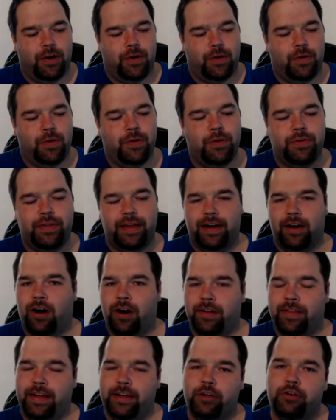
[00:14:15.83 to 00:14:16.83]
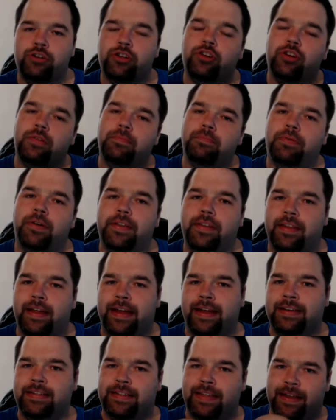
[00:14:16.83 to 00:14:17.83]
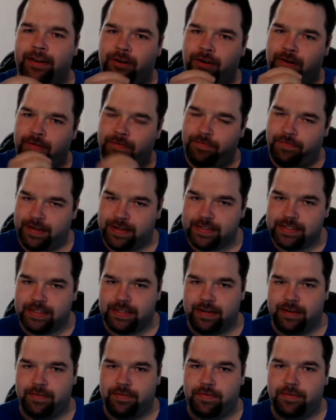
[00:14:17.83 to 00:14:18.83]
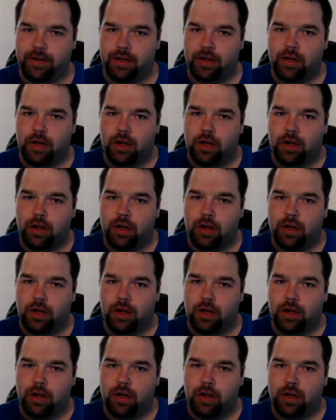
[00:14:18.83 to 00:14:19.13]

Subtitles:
who they are, that you shouldn't put things that are offensive